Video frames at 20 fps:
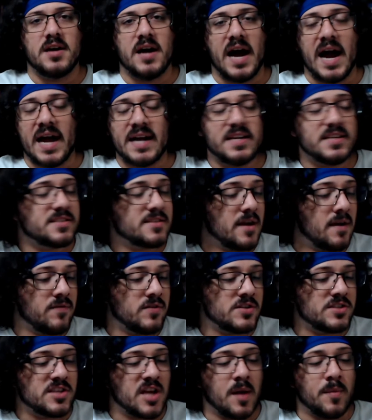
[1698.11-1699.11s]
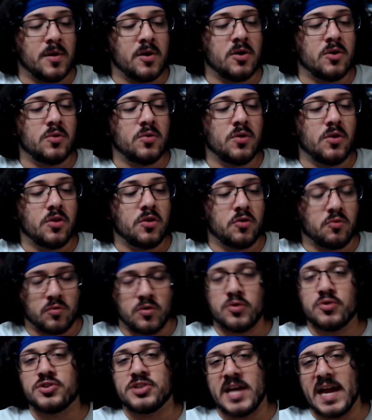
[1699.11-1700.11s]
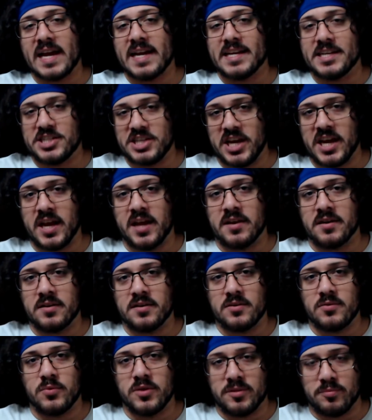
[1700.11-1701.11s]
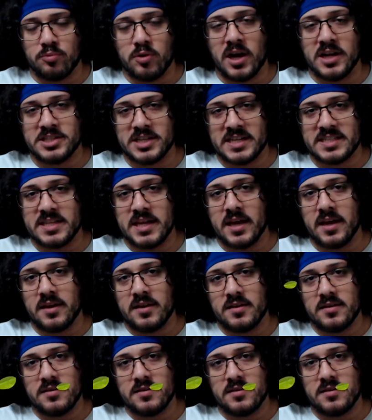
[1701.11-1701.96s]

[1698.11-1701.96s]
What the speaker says: I discovered Sammo through Jackie Chan with Project A,